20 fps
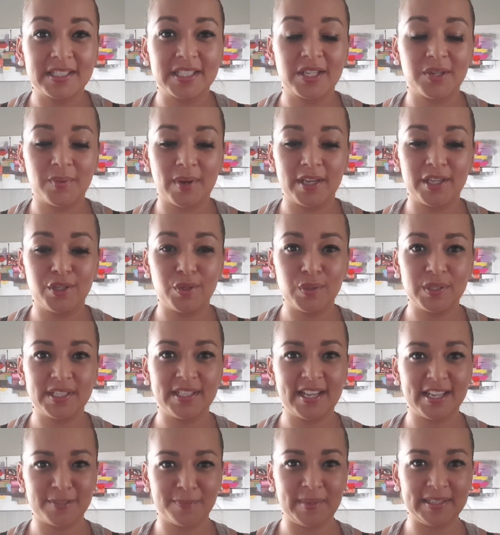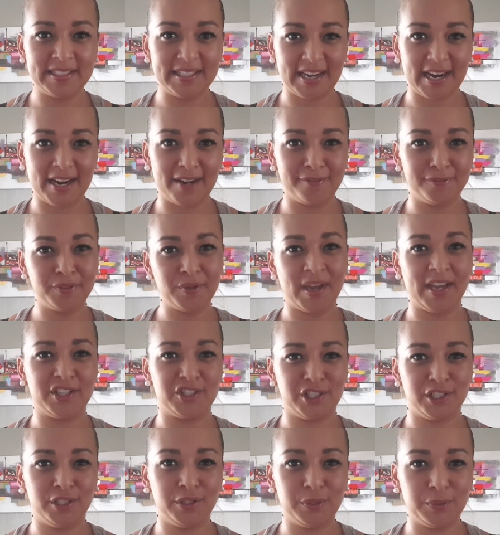So I use it as my drive to
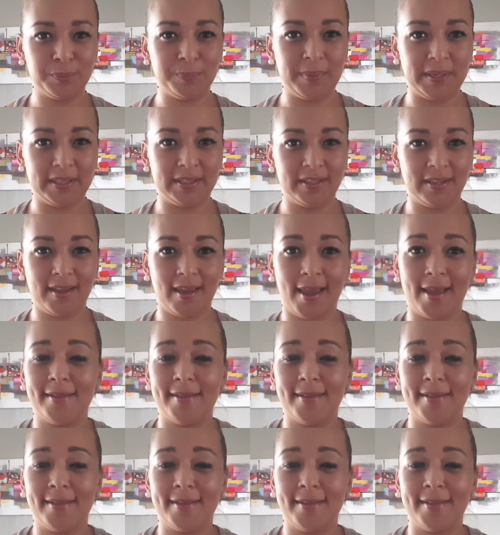actually do better.